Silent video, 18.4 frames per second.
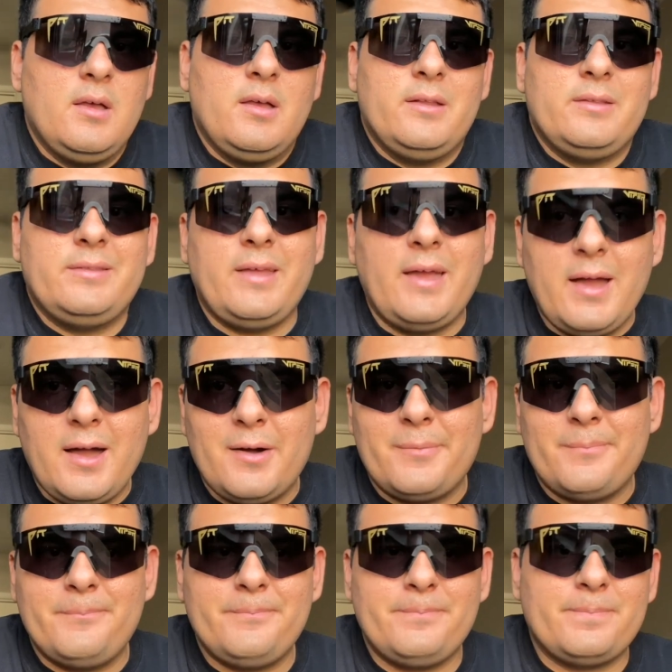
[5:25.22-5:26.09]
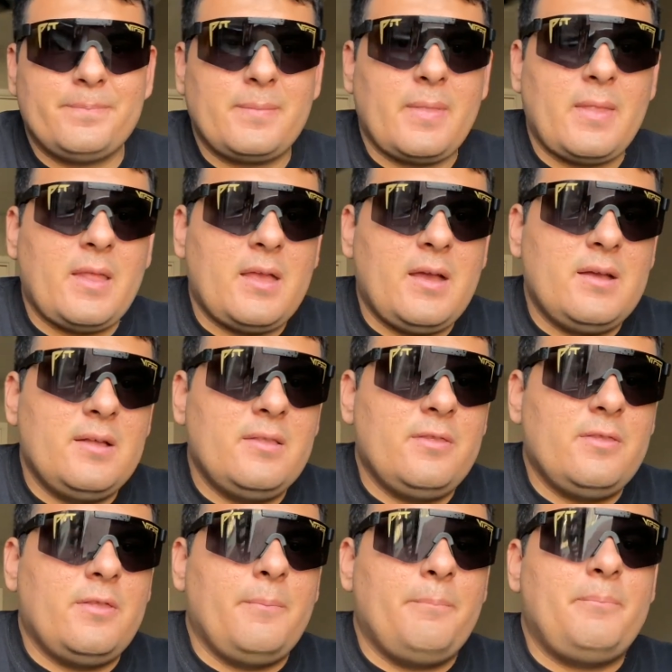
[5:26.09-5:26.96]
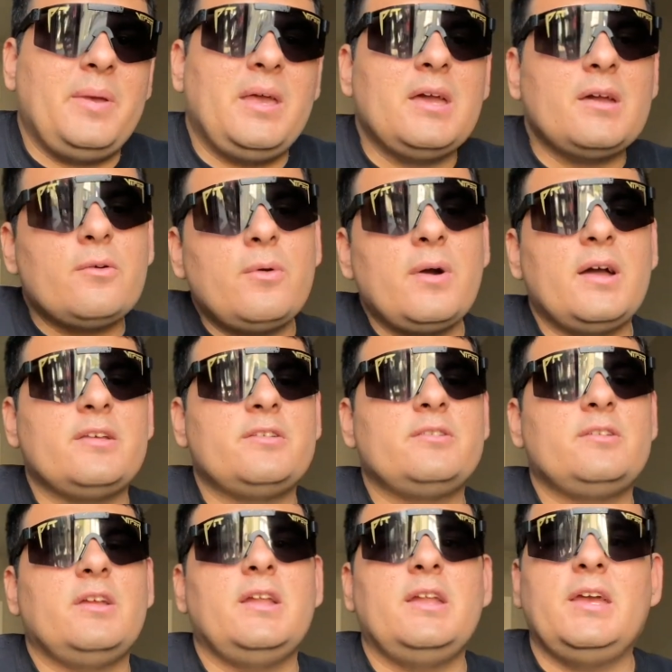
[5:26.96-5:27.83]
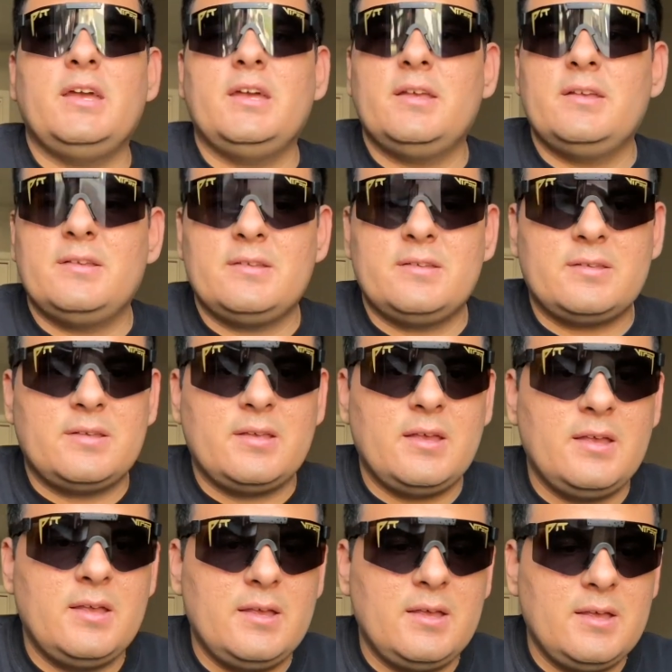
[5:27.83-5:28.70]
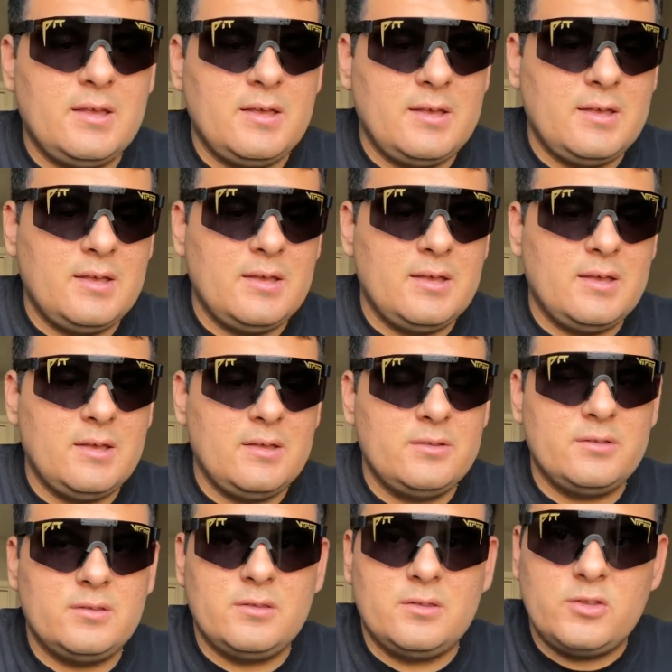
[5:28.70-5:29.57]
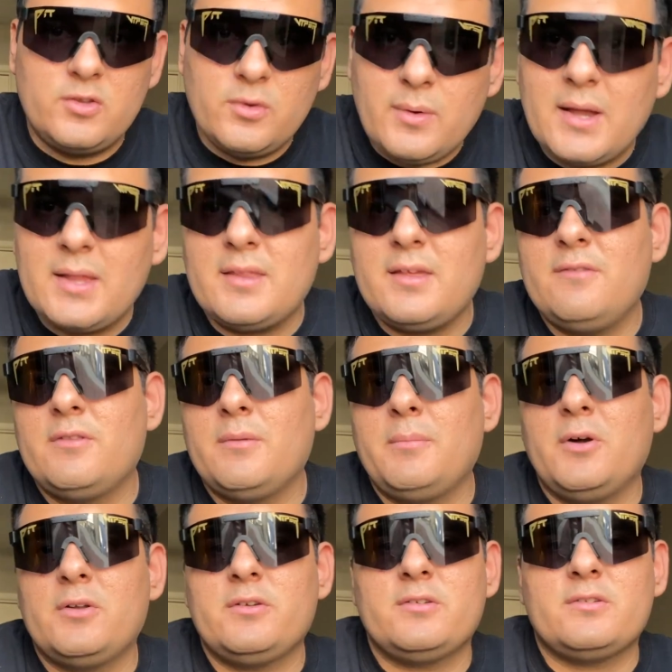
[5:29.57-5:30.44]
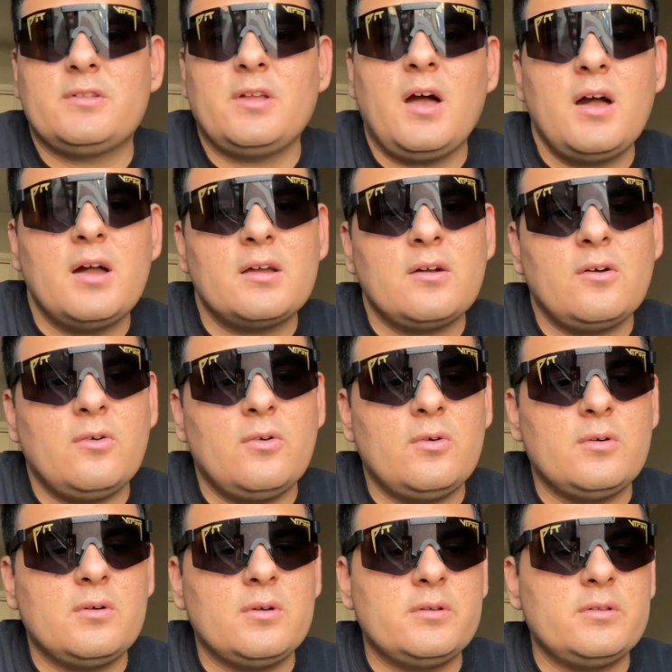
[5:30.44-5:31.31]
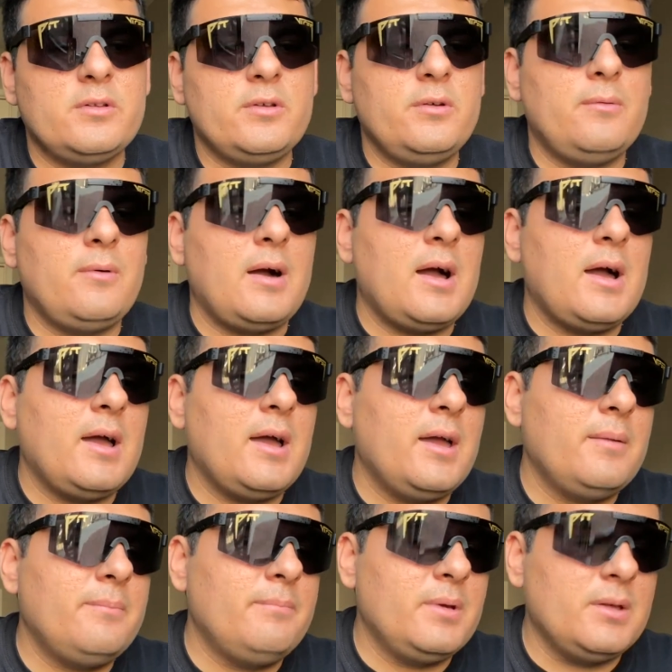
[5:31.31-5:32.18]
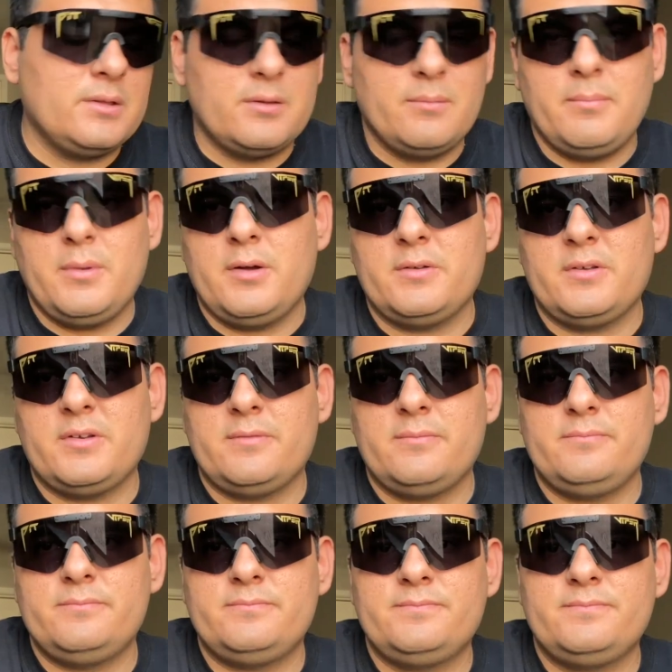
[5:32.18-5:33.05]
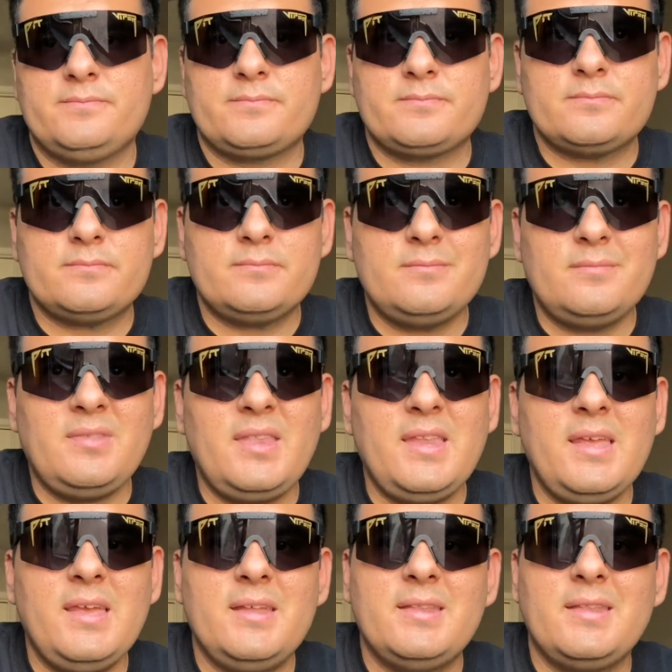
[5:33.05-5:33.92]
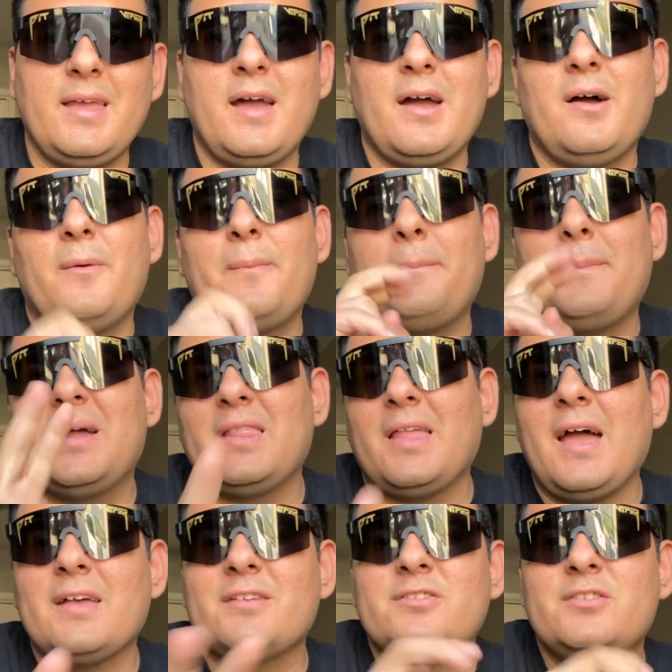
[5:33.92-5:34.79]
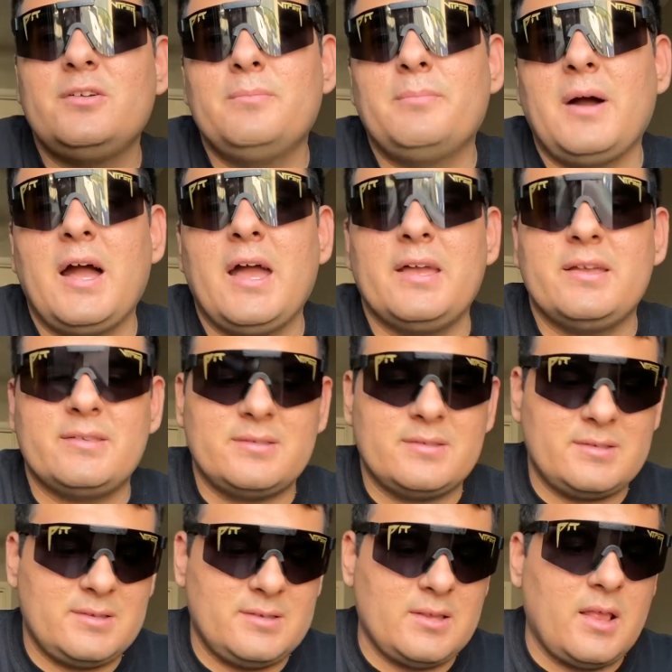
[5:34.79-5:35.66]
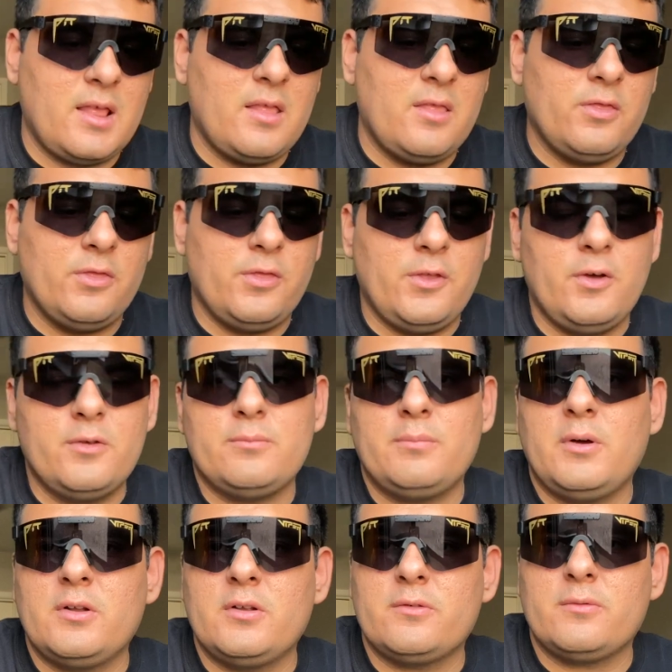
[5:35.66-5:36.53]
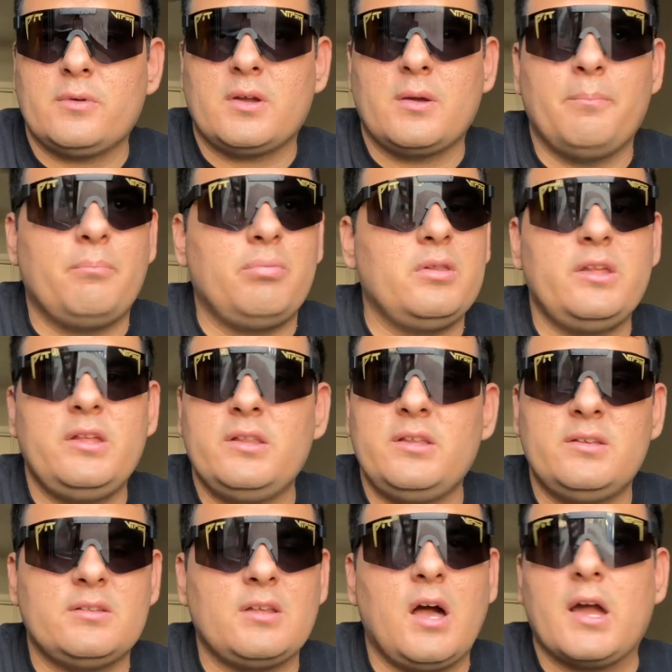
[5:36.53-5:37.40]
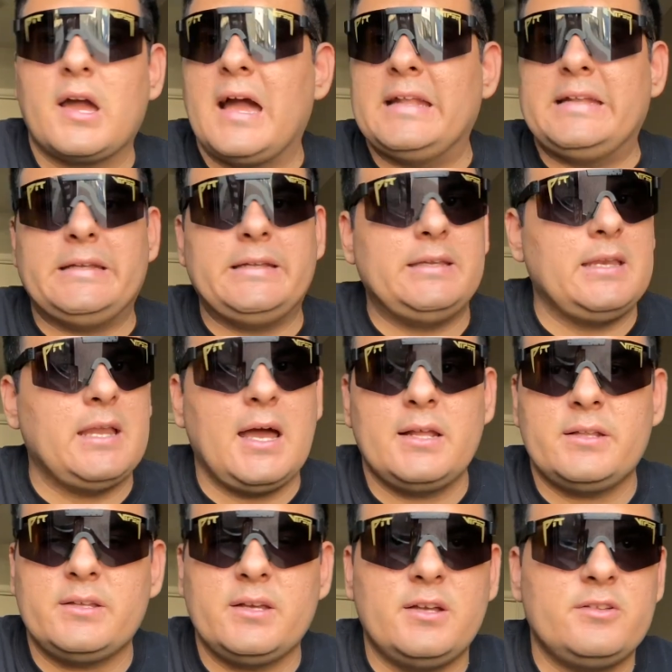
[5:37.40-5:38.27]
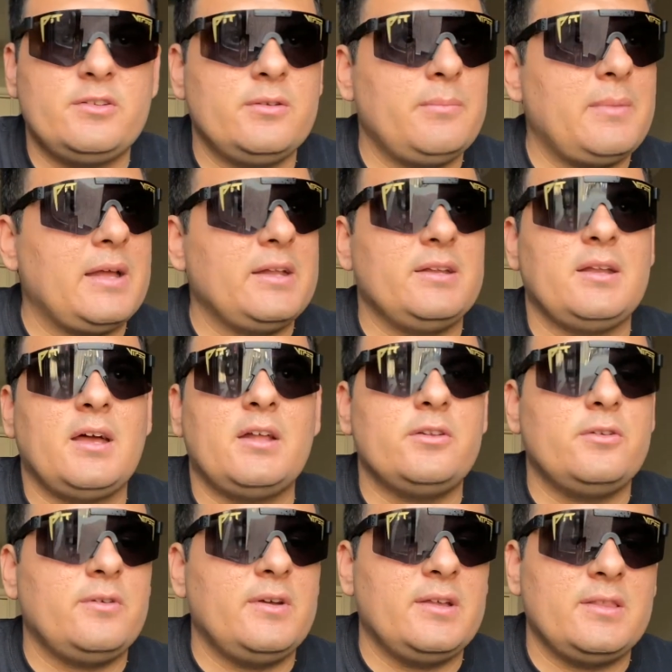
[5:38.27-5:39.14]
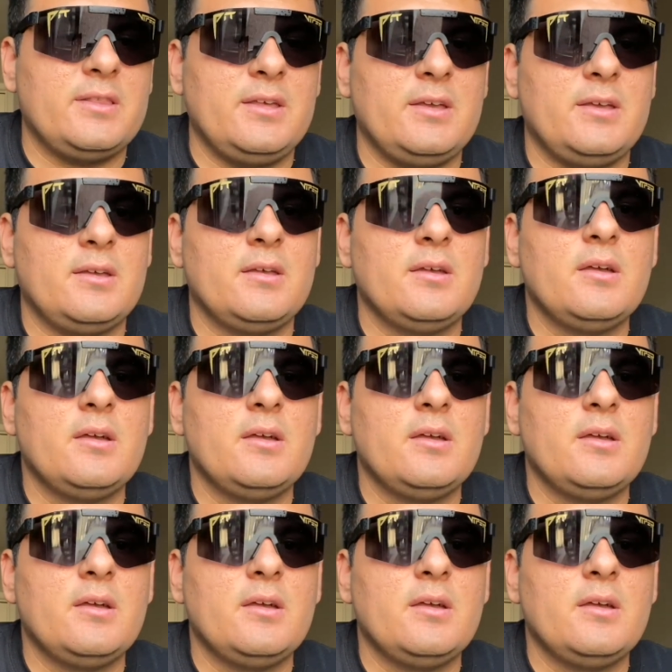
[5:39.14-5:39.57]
Now, the big question is, do I leave the motor stock or do I build the motor? Now, my last two bikes, those motors were completely stock. I did not touch them. I did not do anything.